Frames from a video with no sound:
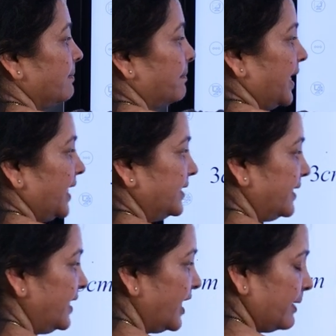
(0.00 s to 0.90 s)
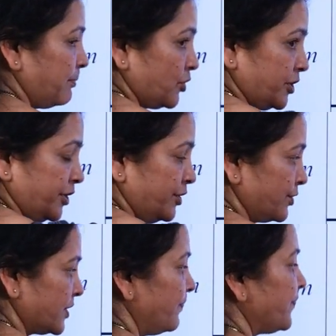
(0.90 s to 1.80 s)
by the
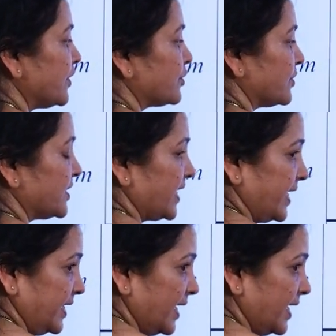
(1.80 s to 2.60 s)
hypotenuse. So sin